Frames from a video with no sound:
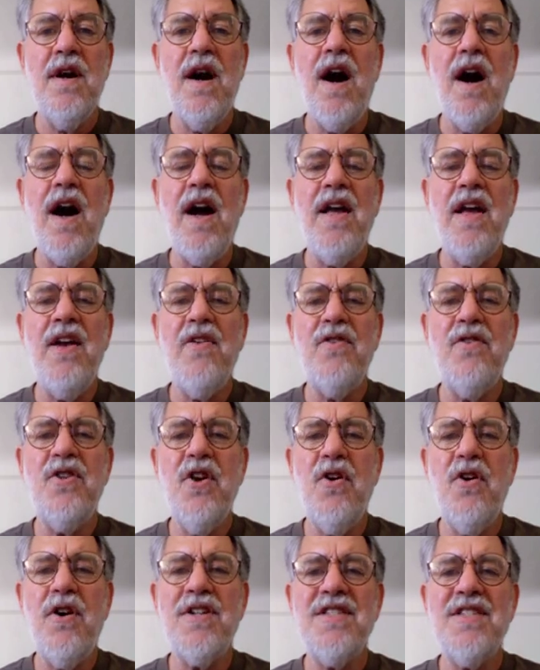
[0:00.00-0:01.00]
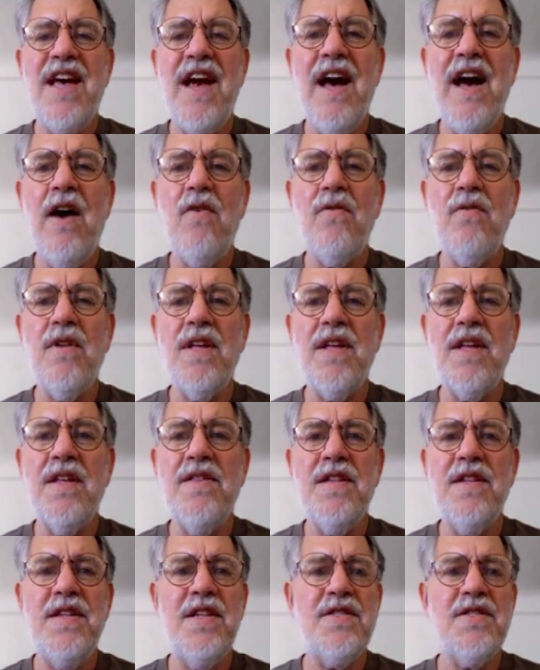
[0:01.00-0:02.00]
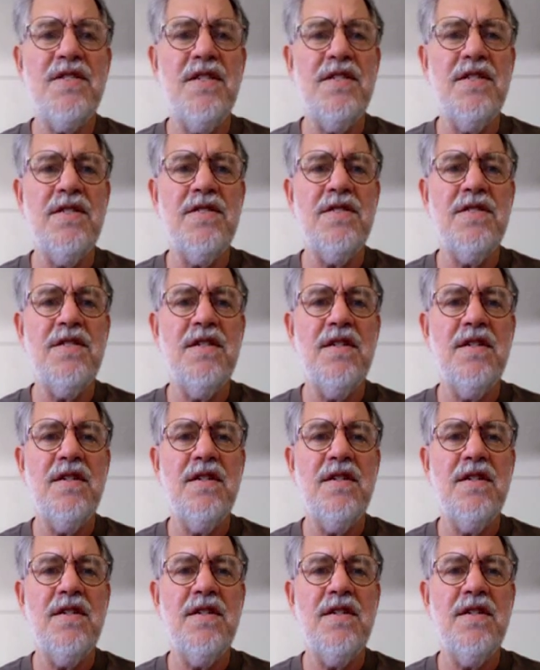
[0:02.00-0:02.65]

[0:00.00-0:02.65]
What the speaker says: I hear dogs howling in the distance.